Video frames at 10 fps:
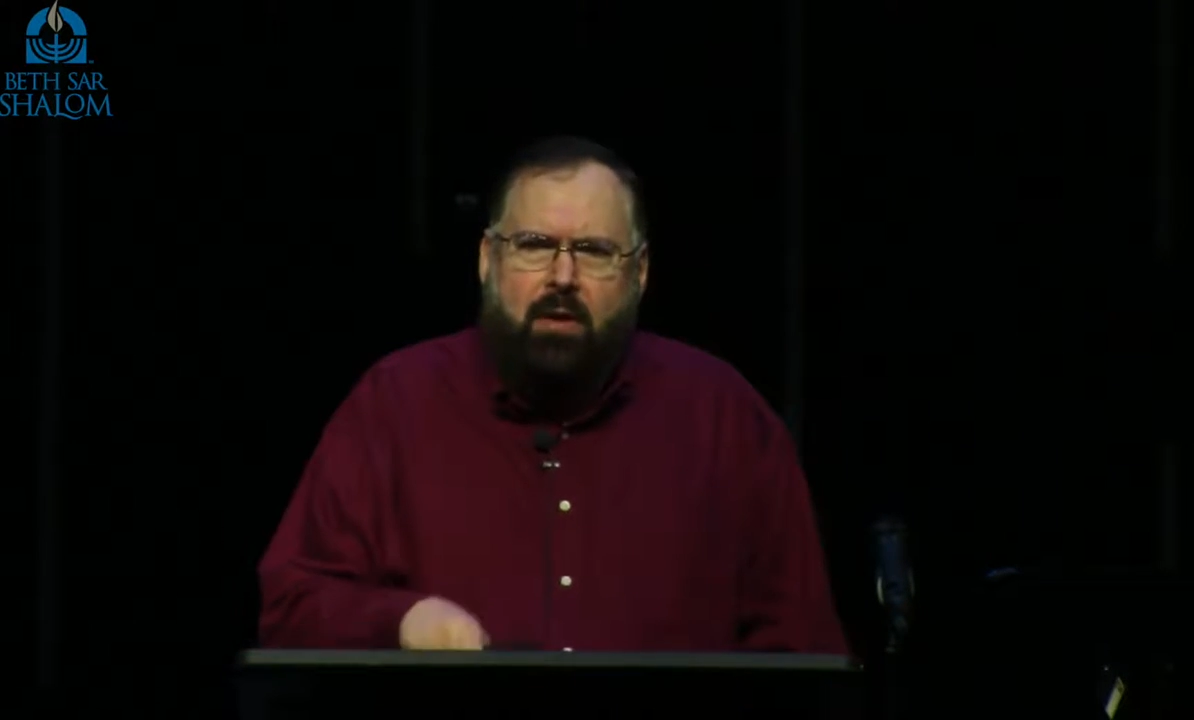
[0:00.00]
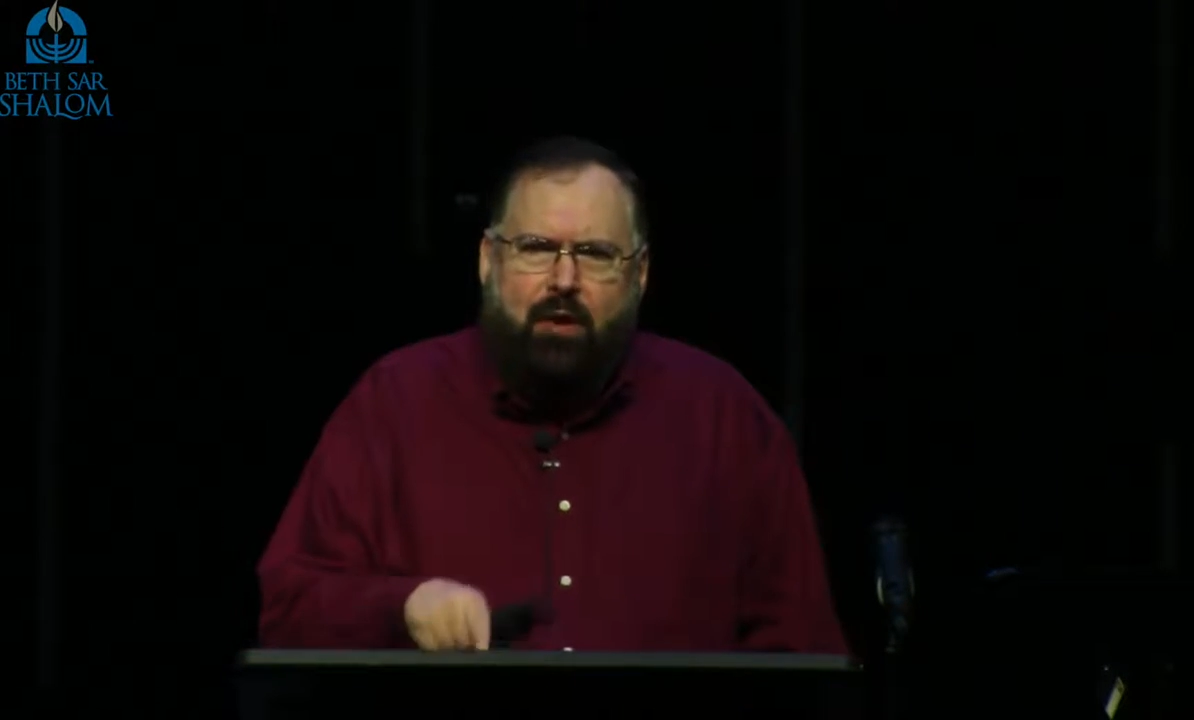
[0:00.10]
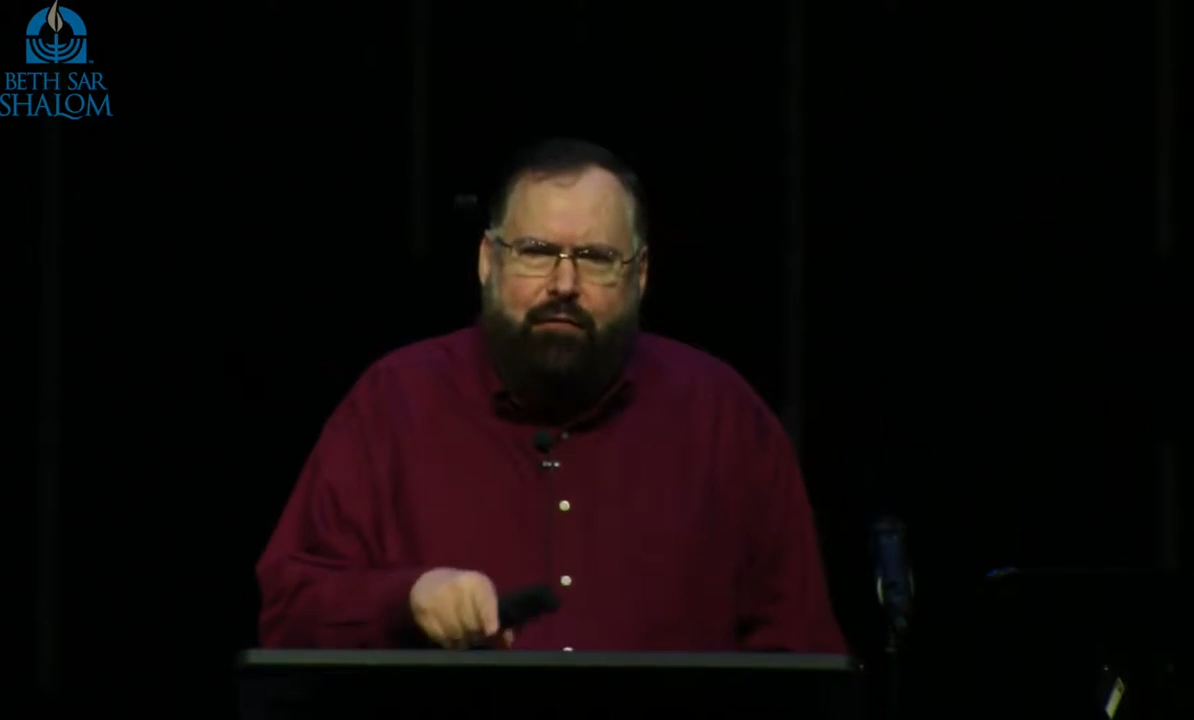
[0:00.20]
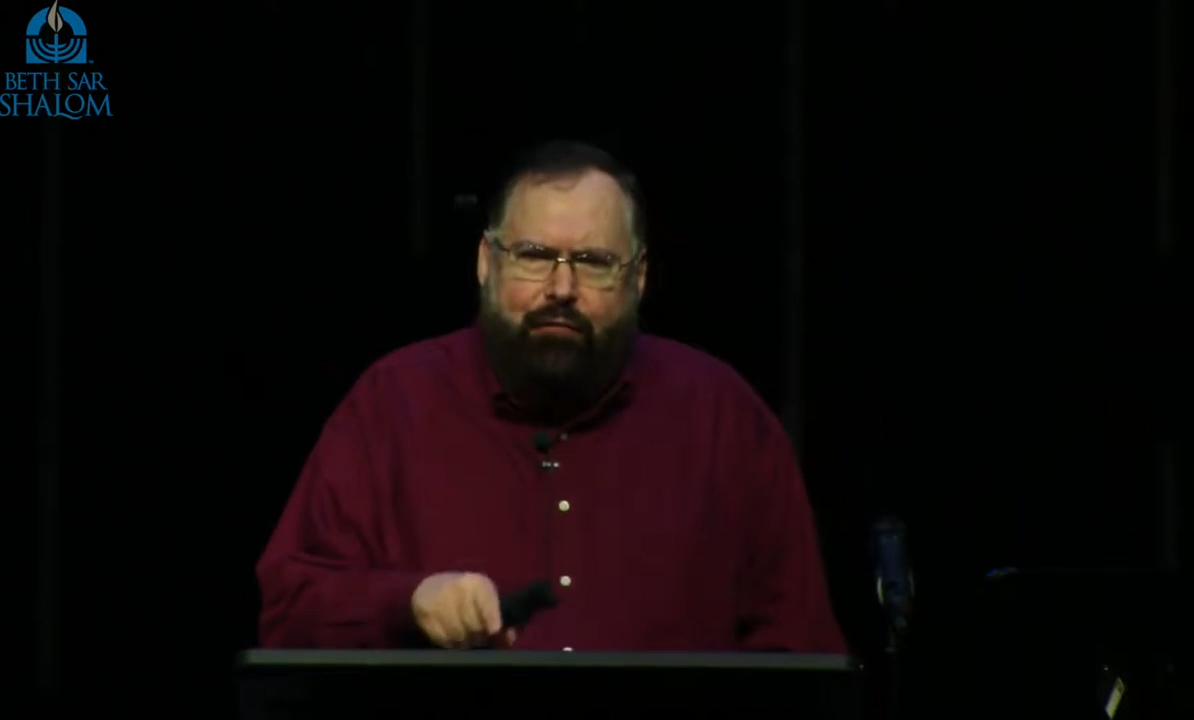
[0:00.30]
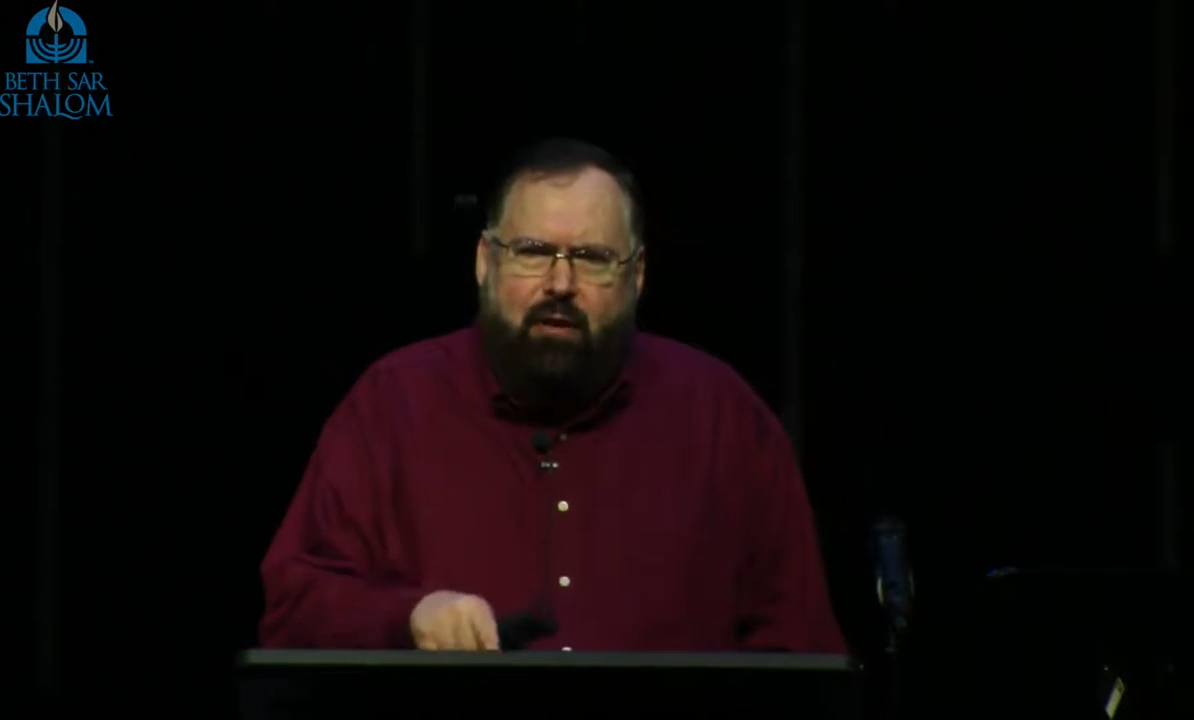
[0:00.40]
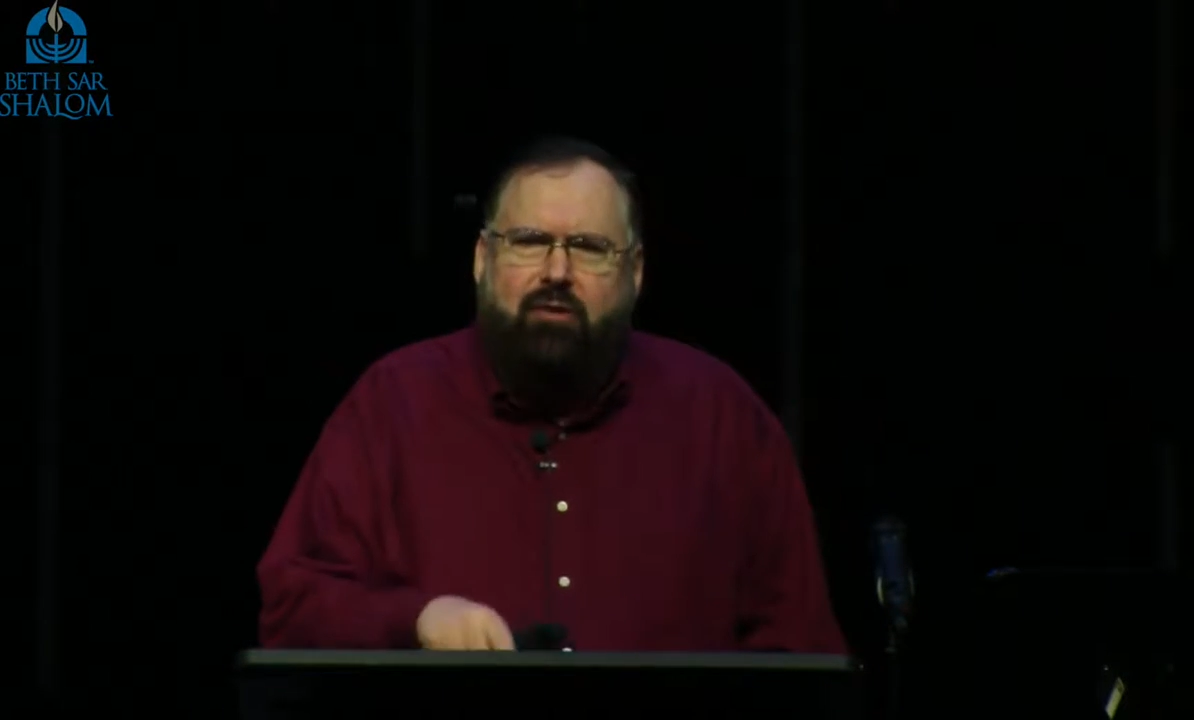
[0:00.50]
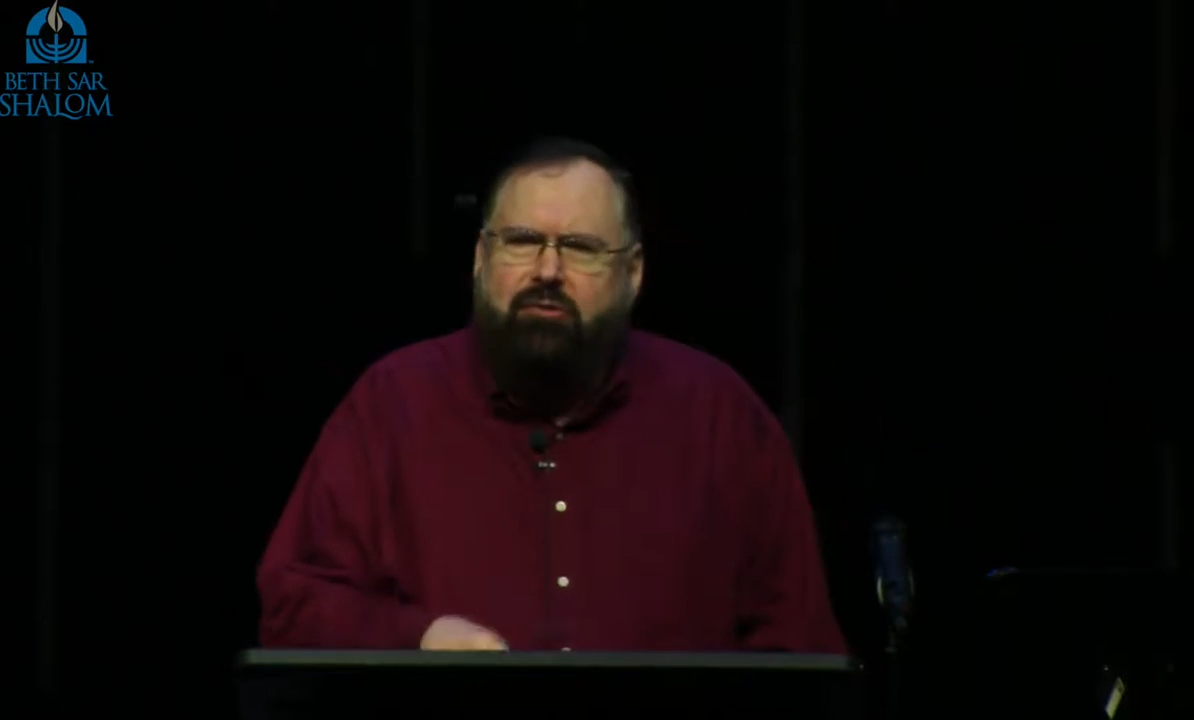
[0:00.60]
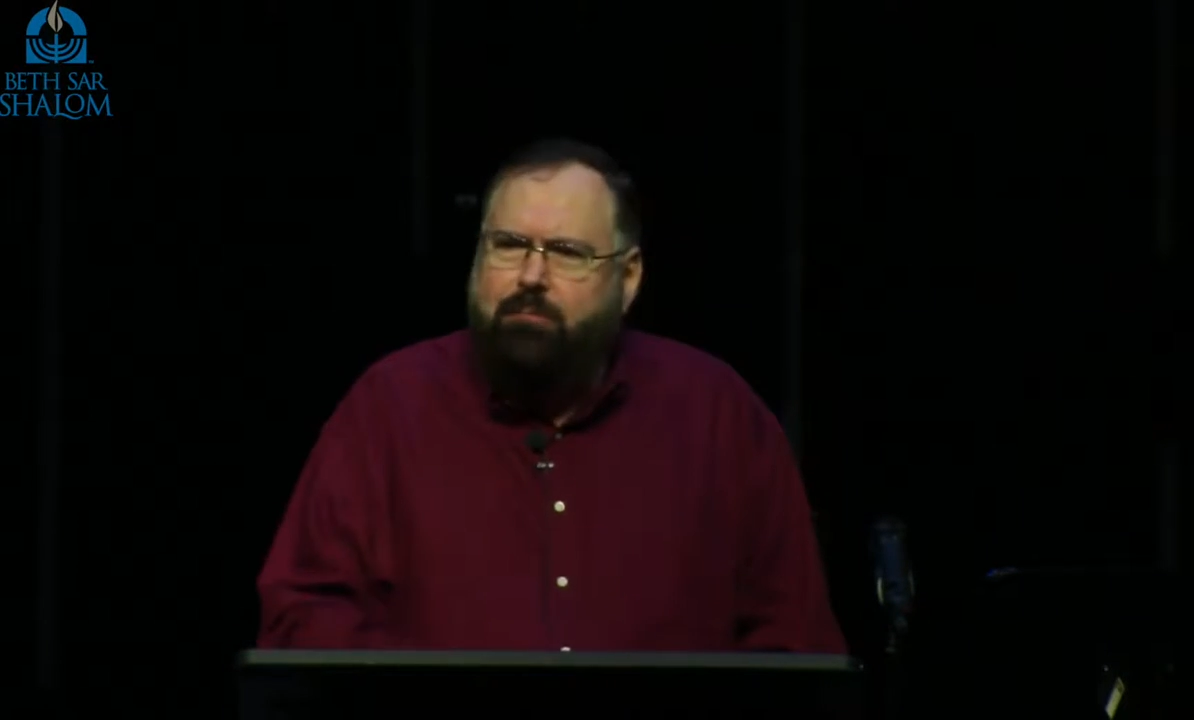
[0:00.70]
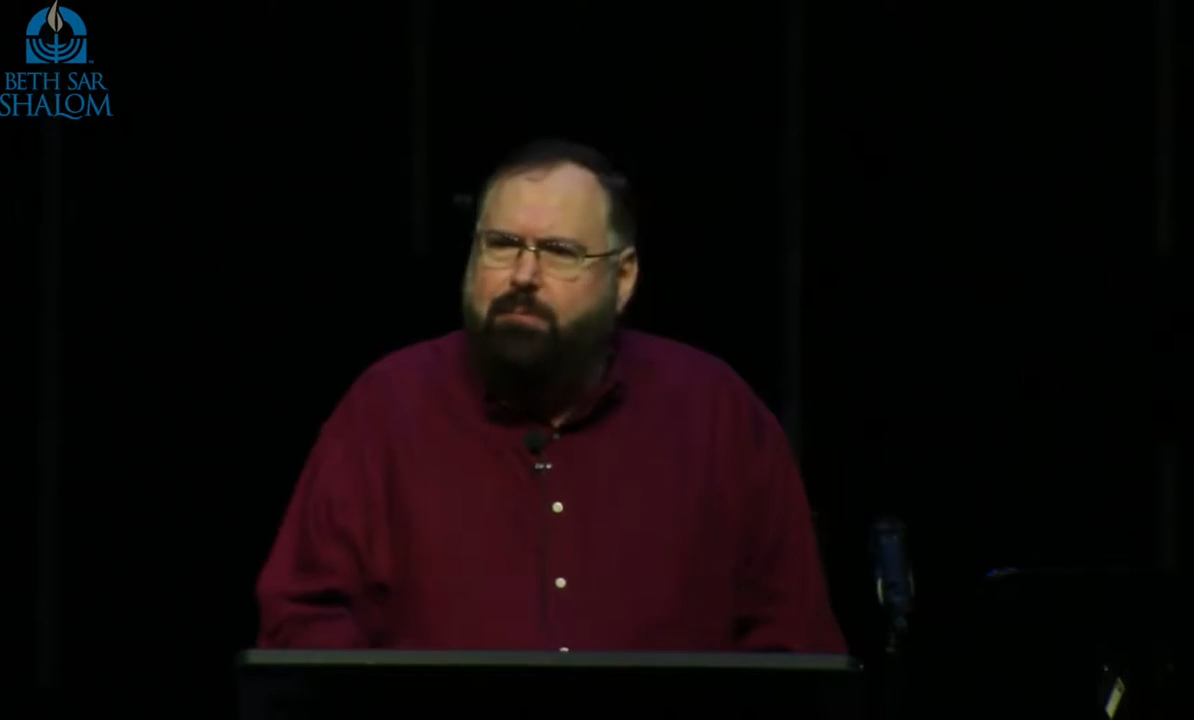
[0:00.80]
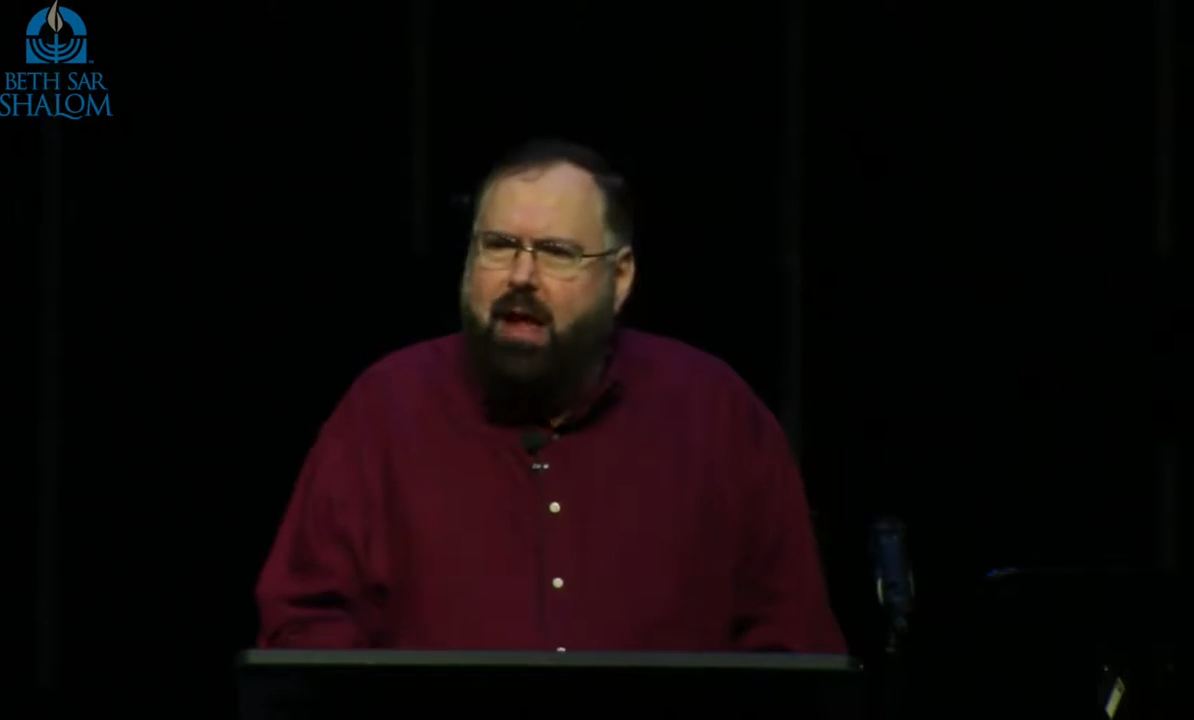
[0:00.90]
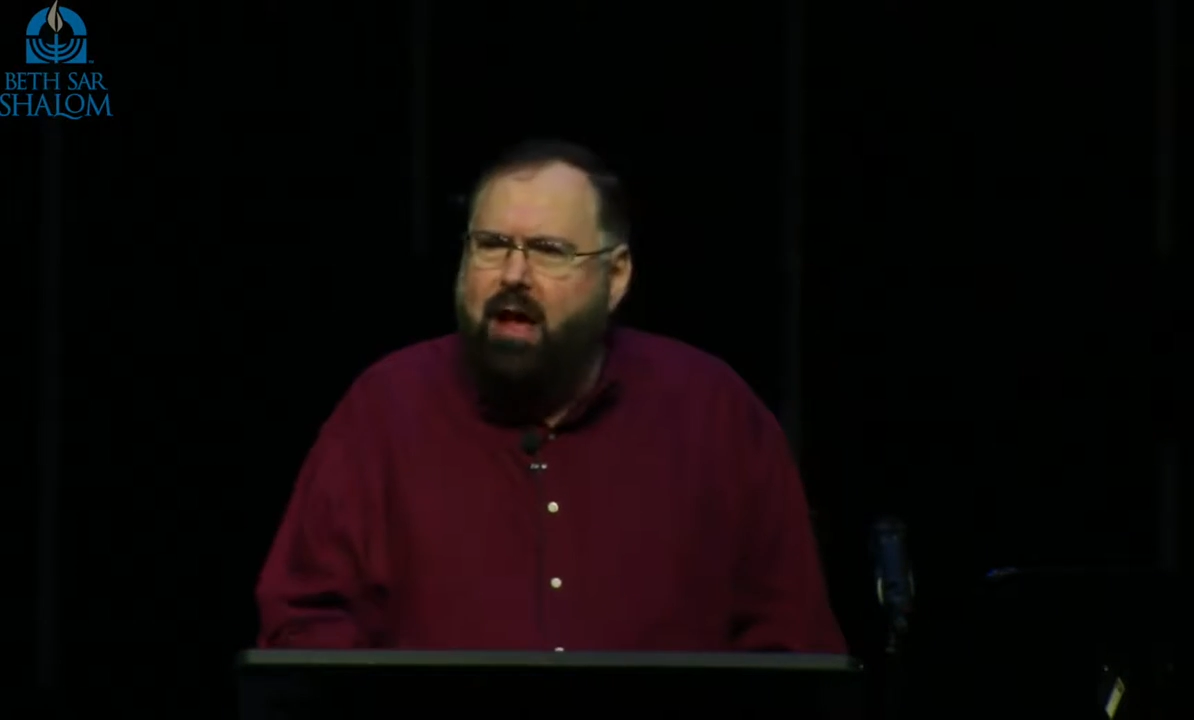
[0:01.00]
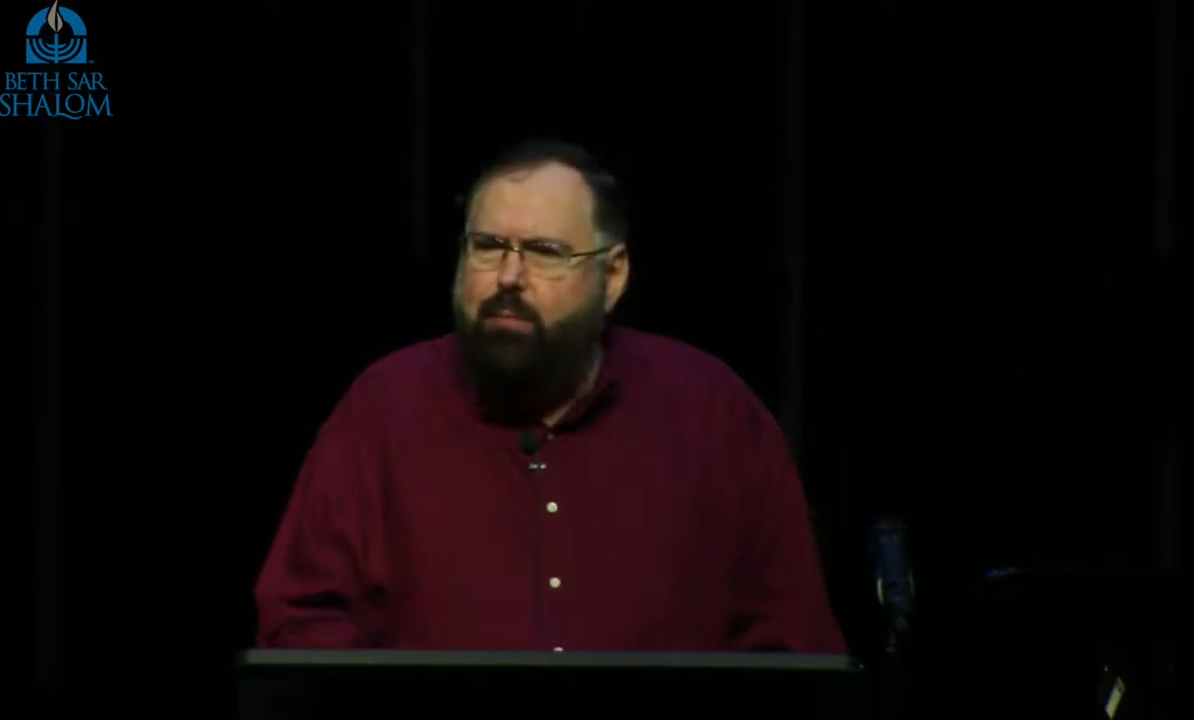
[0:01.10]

a fresh supply